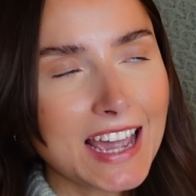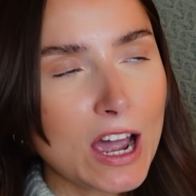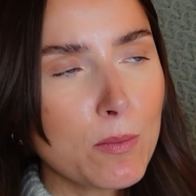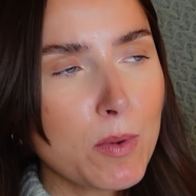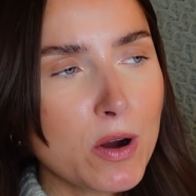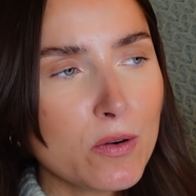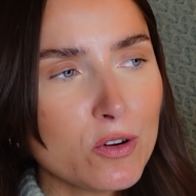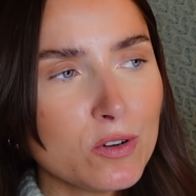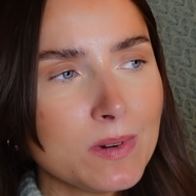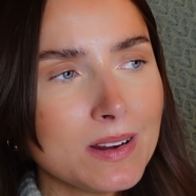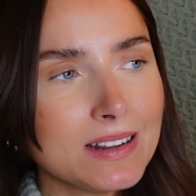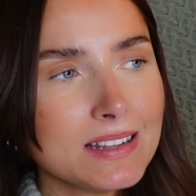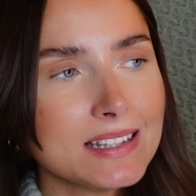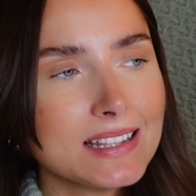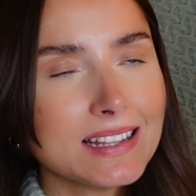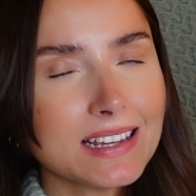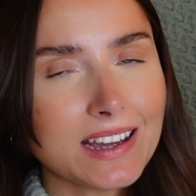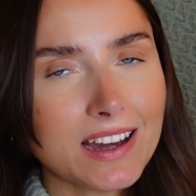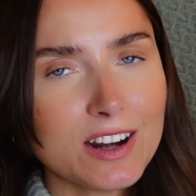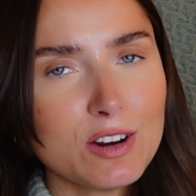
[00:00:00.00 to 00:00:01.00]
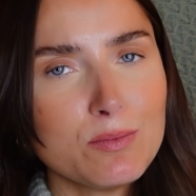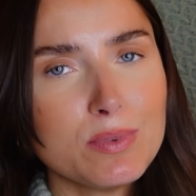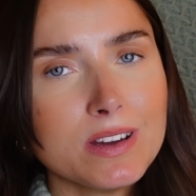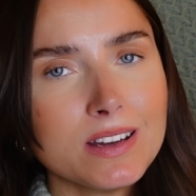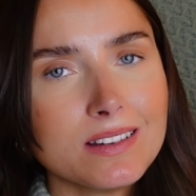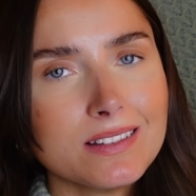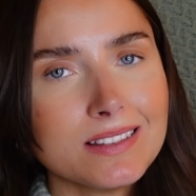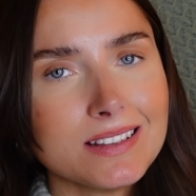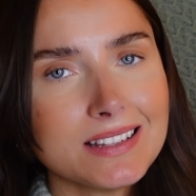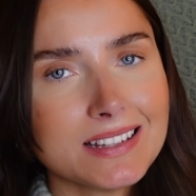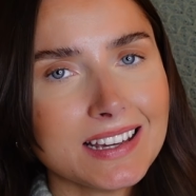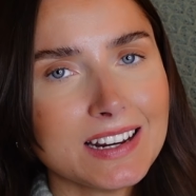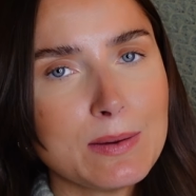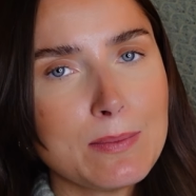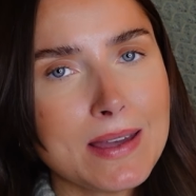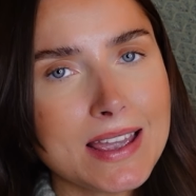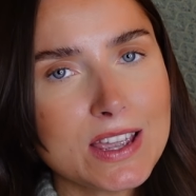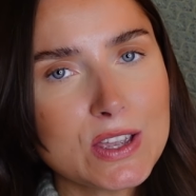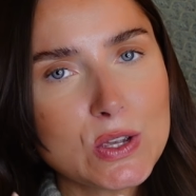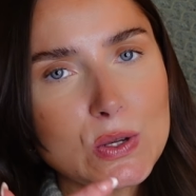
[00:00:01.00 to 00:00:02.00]
Cowboy Romance, the kind of book that's going to
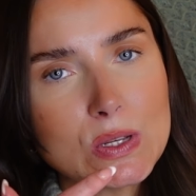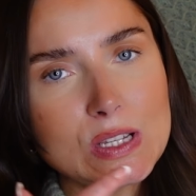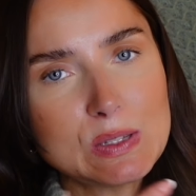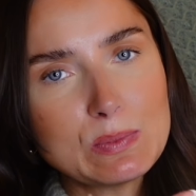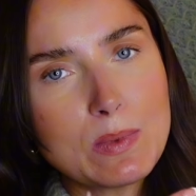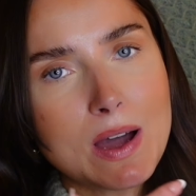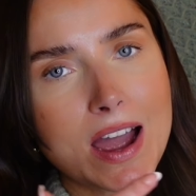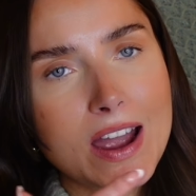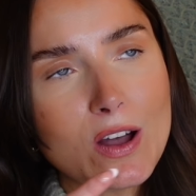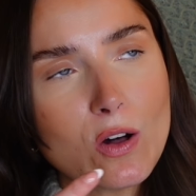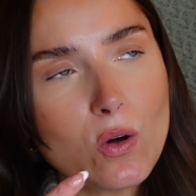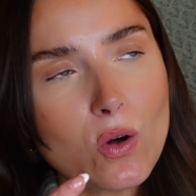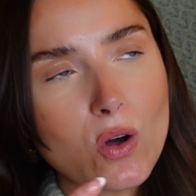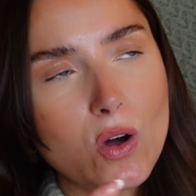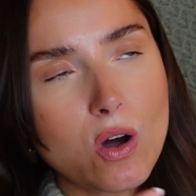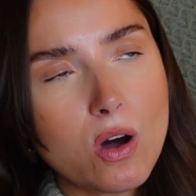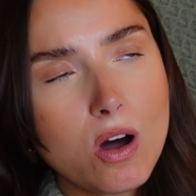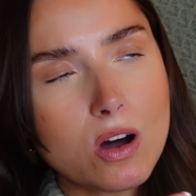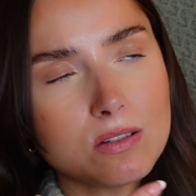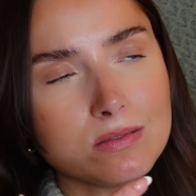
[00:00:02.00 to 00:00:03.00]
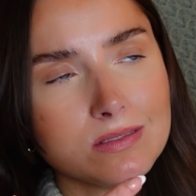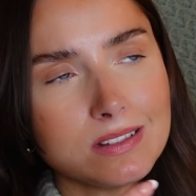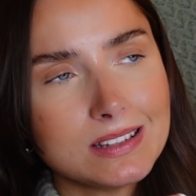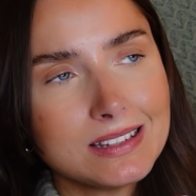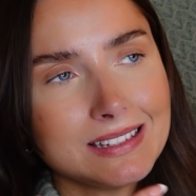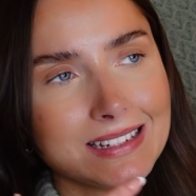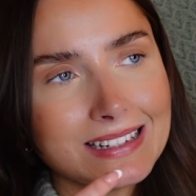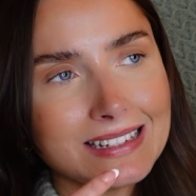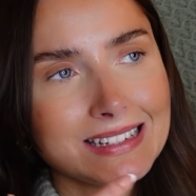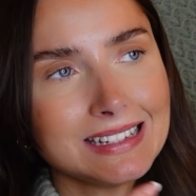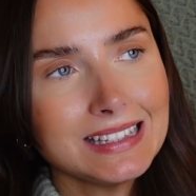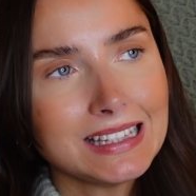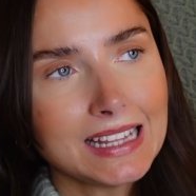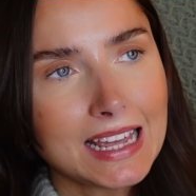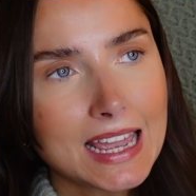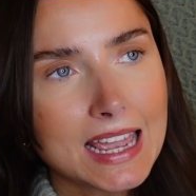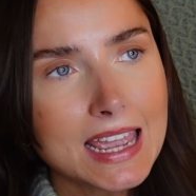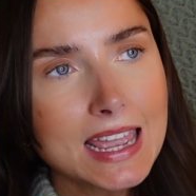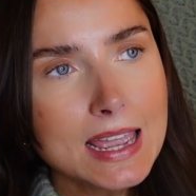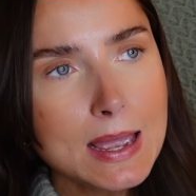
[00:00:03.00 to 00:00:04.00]
make you smile
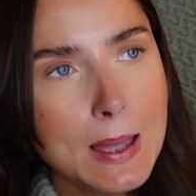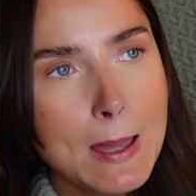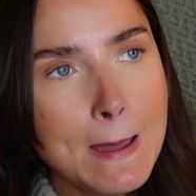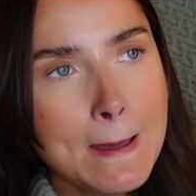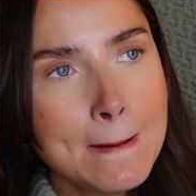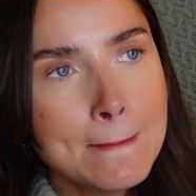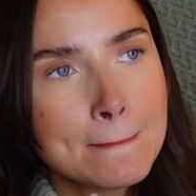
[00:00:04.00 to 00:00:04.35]
constantly.